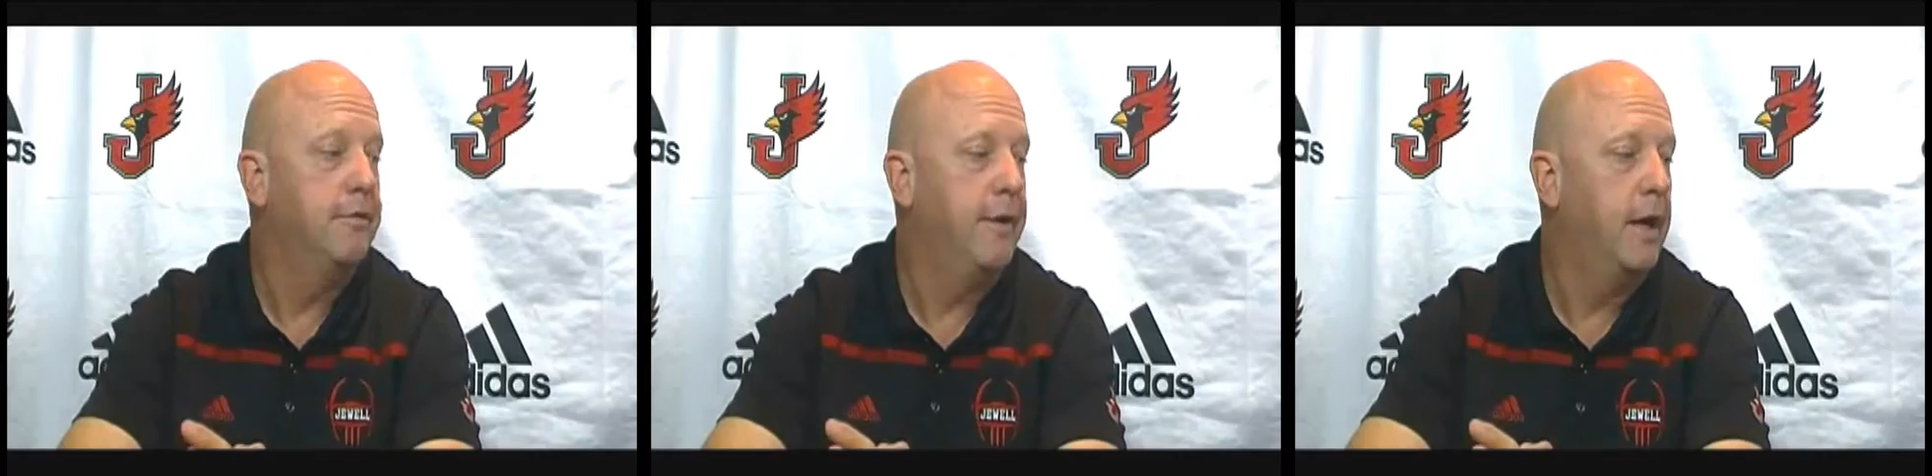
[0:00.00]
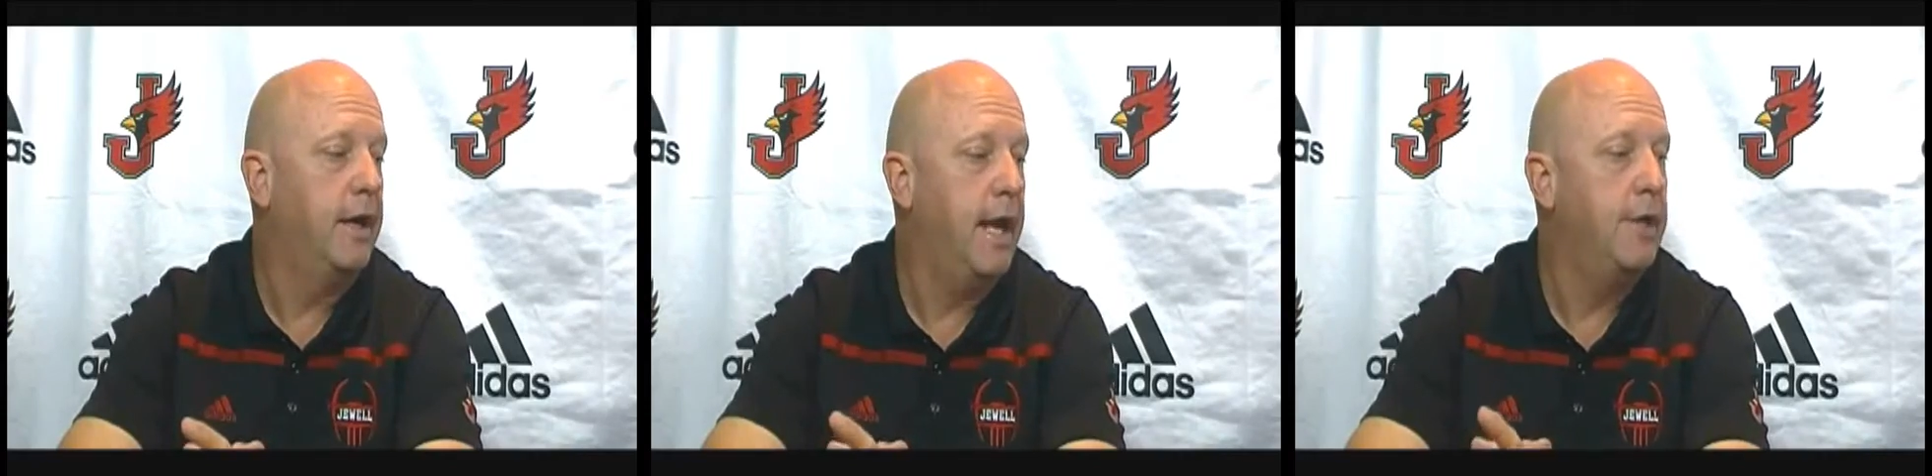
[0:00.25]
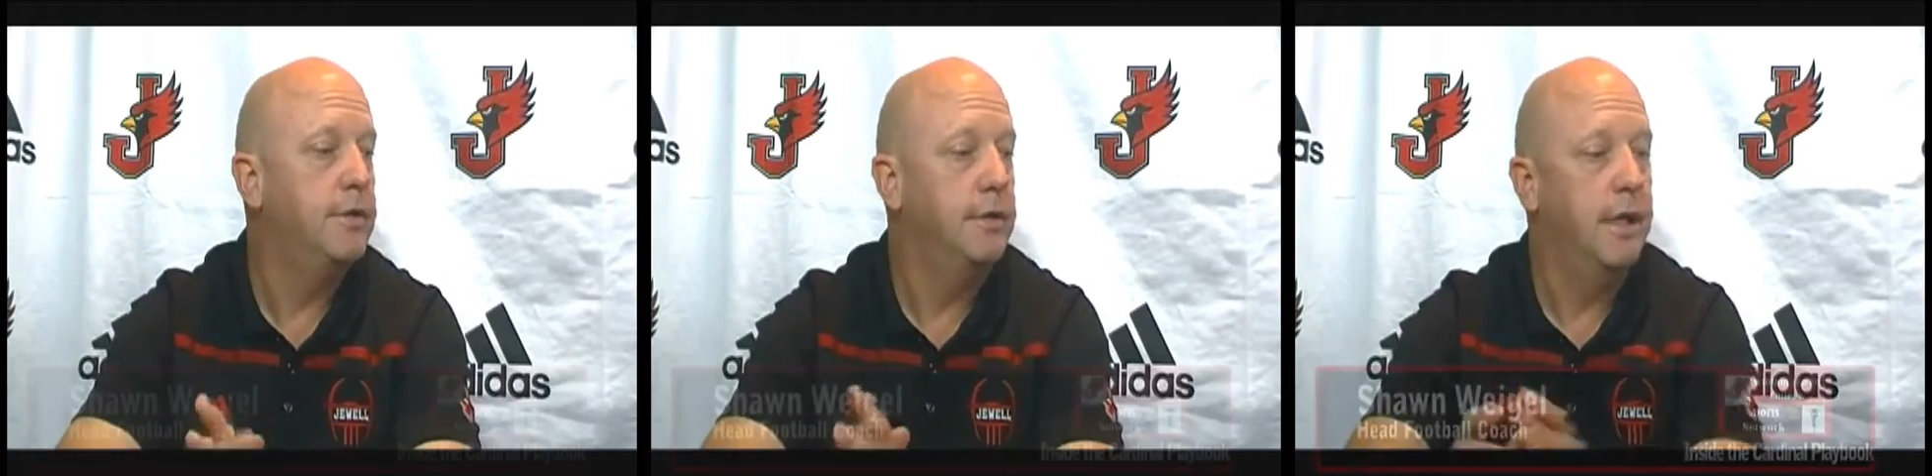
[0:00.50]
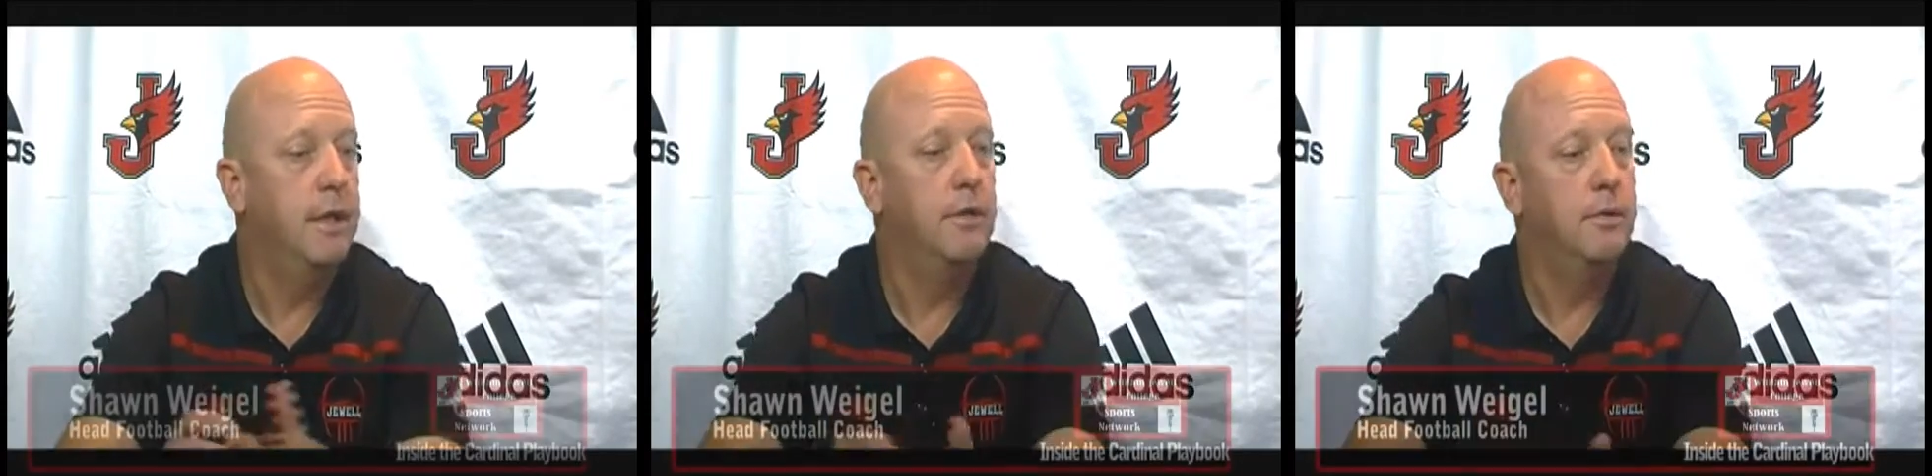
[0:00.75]
you signal a fair
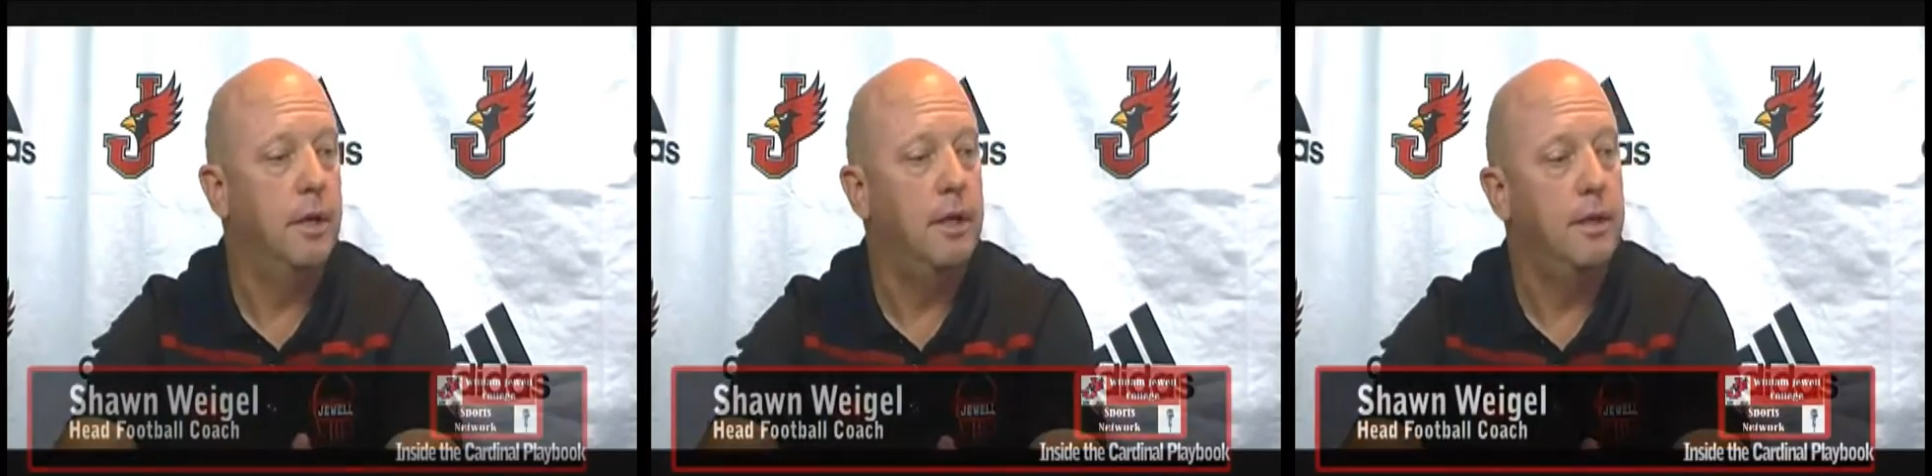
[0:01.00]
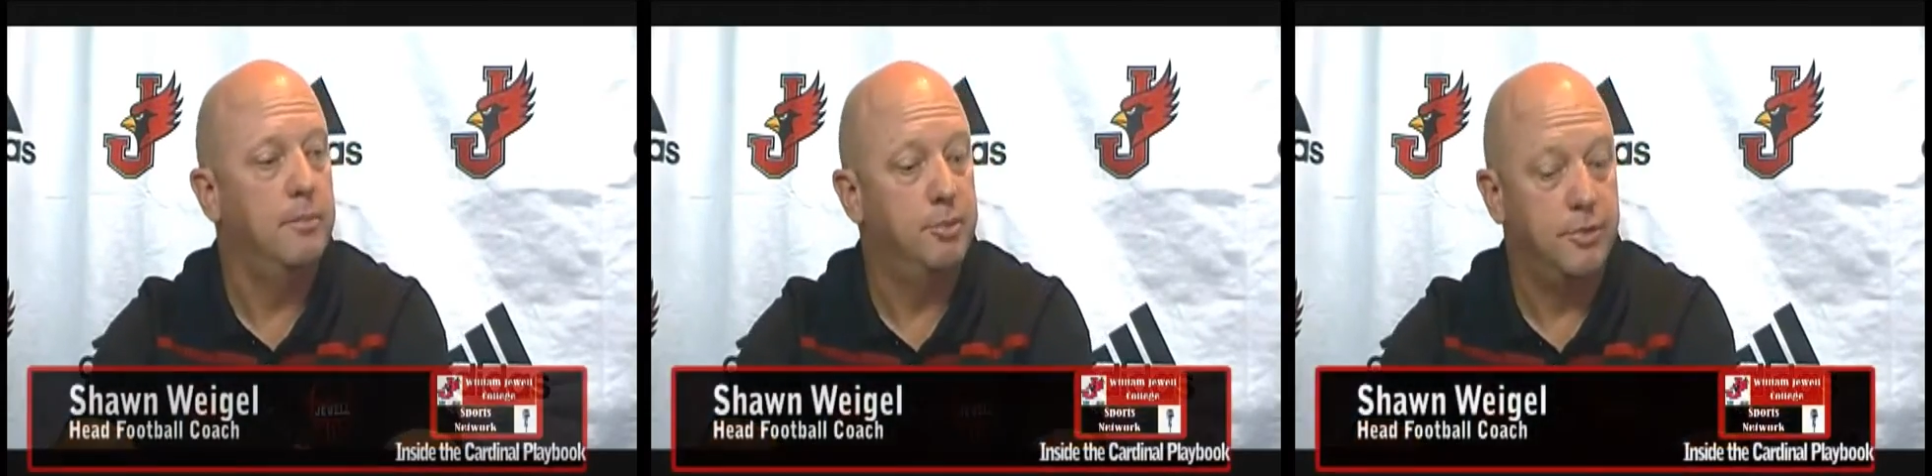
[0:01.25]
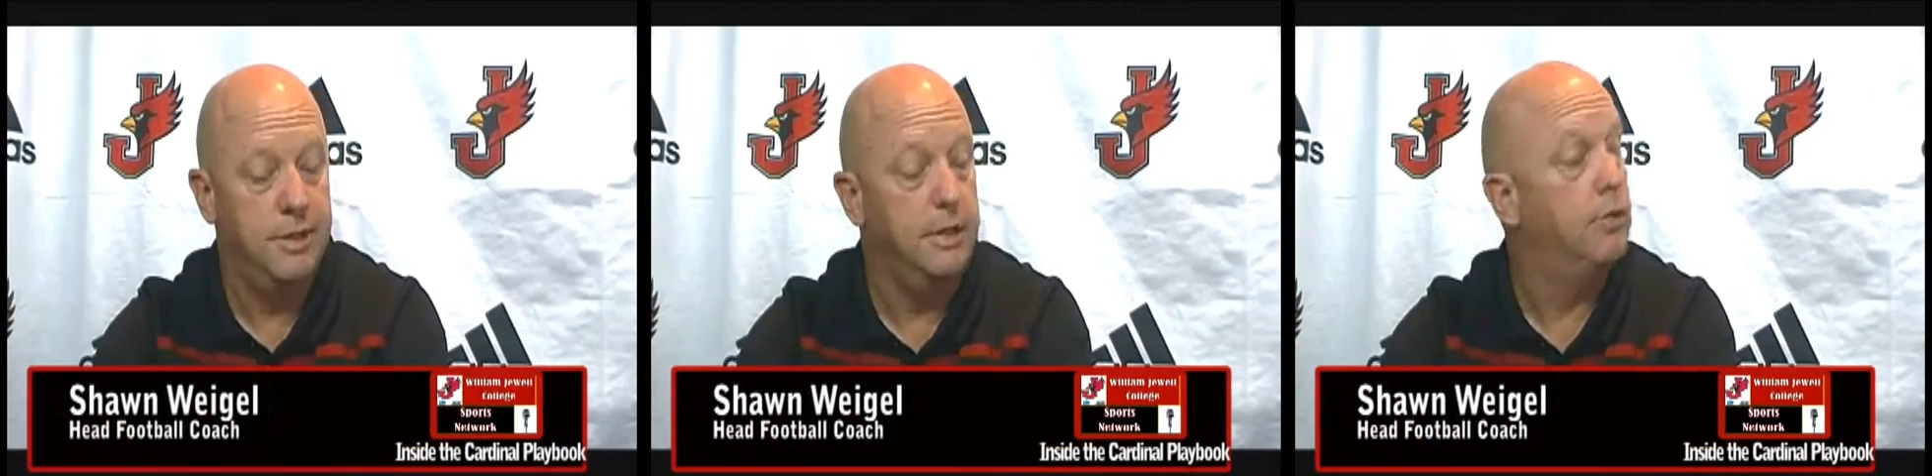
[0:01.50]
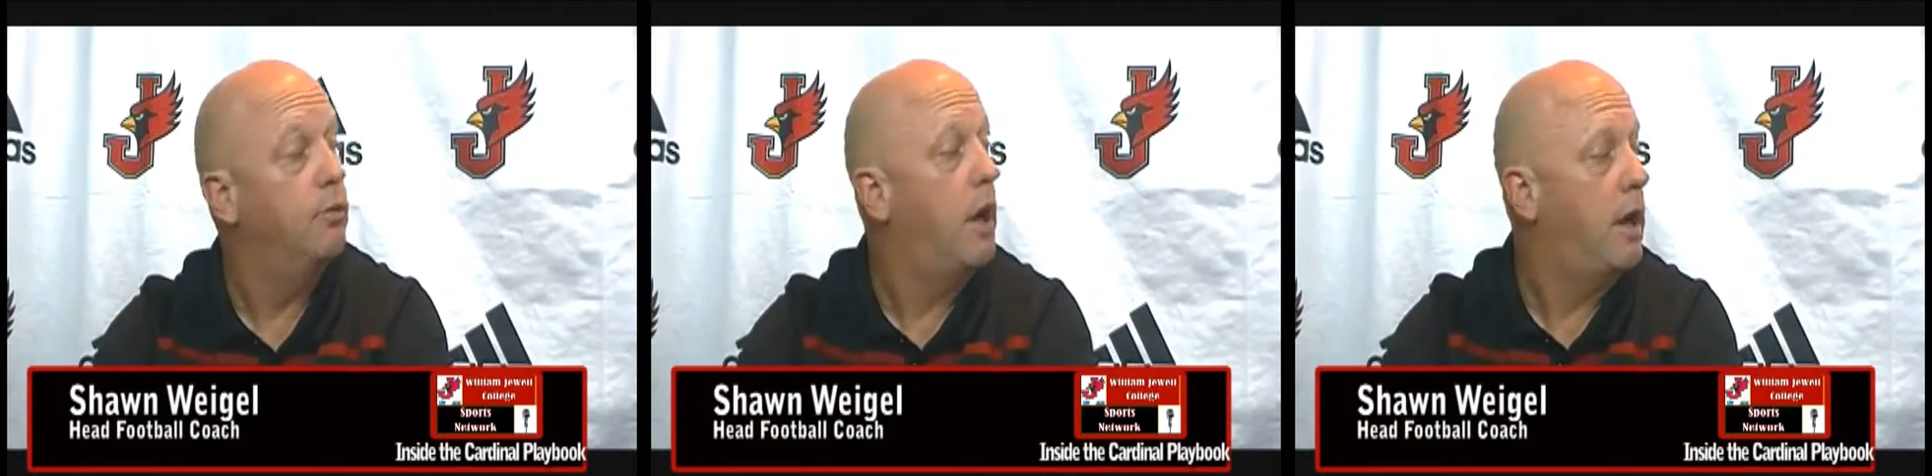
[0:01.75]
catch and then
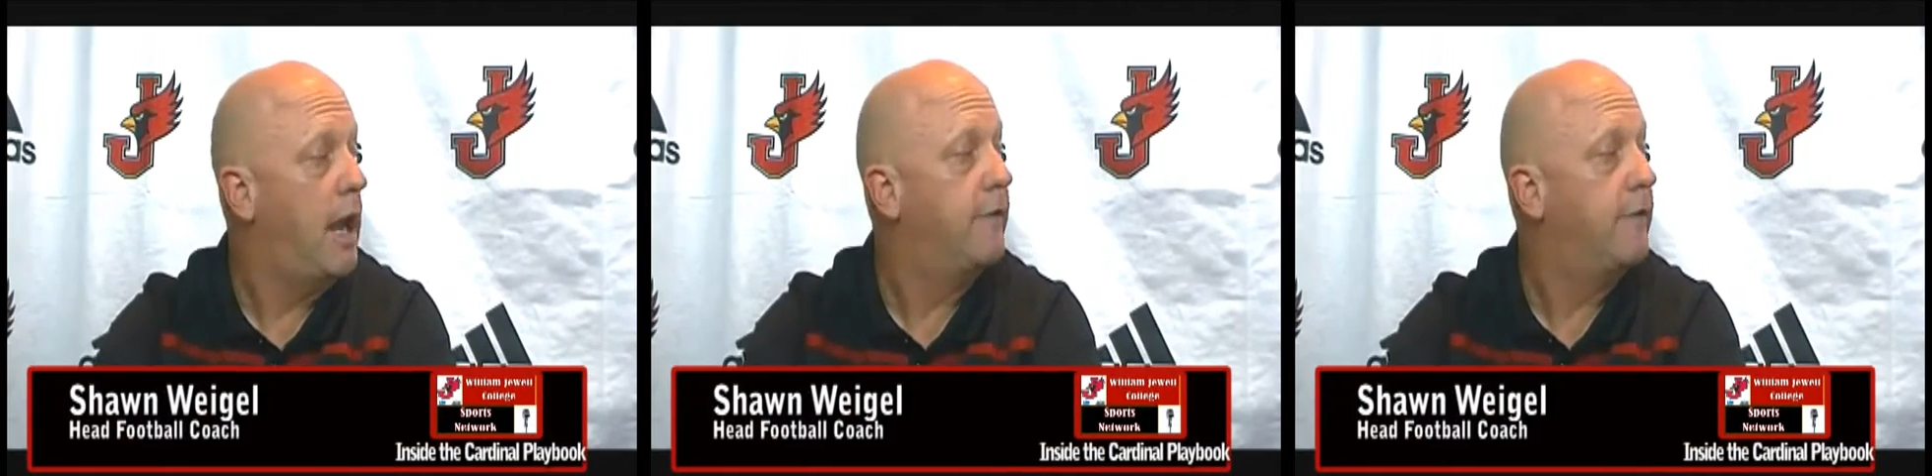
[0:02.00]
proceed